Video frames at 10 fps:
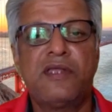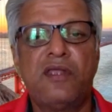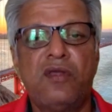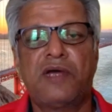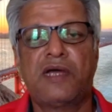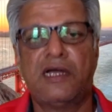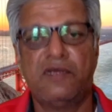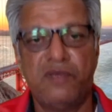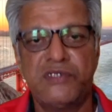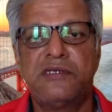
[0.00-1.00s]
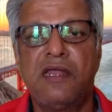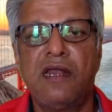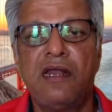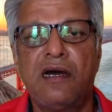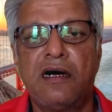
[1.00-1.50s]
you have a
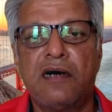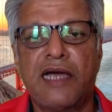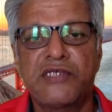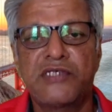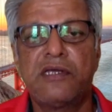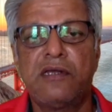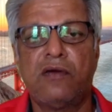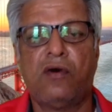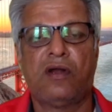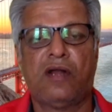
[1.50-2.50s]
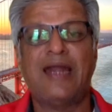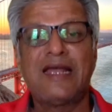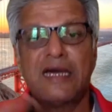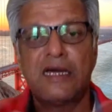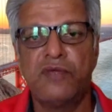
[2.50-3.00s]
conventional action or an
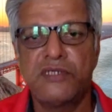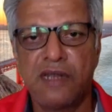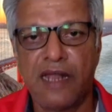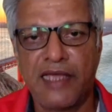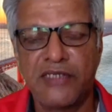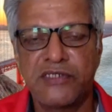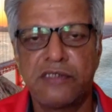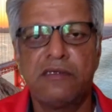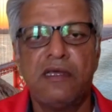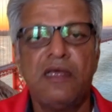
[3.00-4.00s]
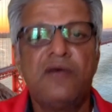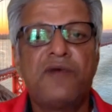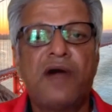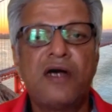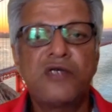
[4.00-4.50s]
unconventional action,
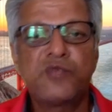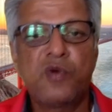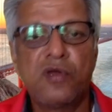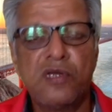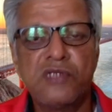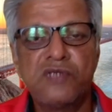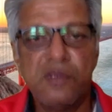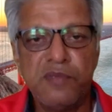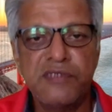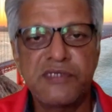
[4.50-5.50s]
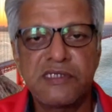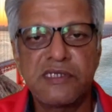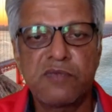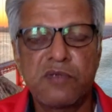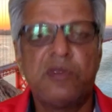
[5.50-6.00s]
fast bowlers be
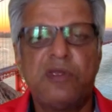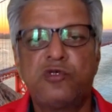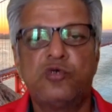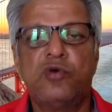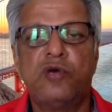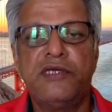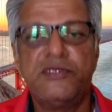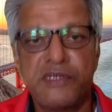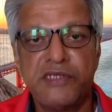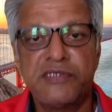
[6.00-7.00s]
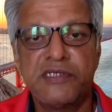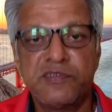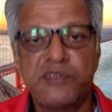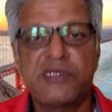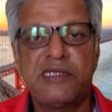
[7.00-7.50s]
susceptible to injuries,
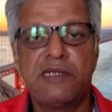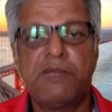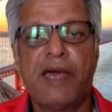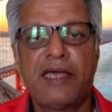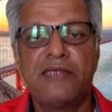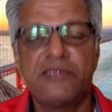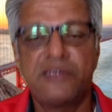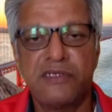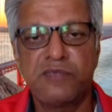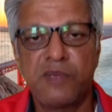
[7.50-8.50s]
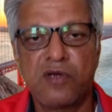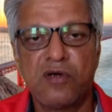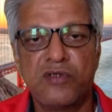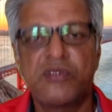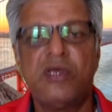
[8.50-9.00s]
especially the back injuries,
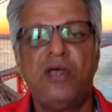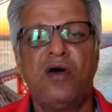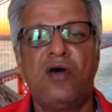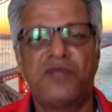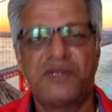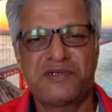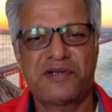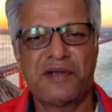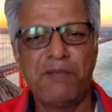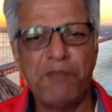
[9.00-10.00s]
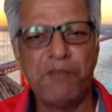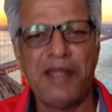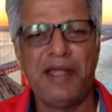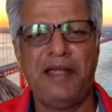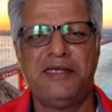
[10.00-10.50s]
because of the
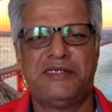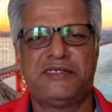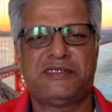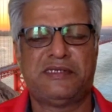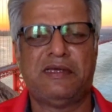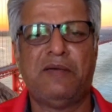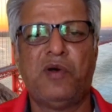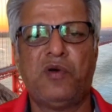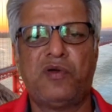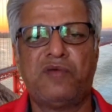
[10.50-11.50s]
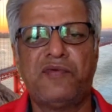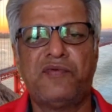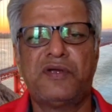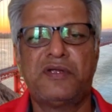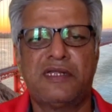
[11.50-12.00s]
tremendous amount of
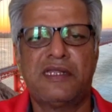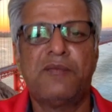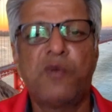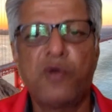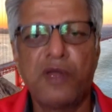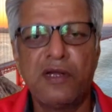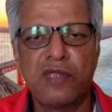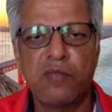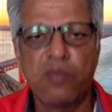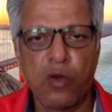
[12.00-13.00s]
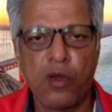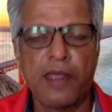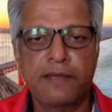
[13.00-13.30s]
effort that they put into their bowling.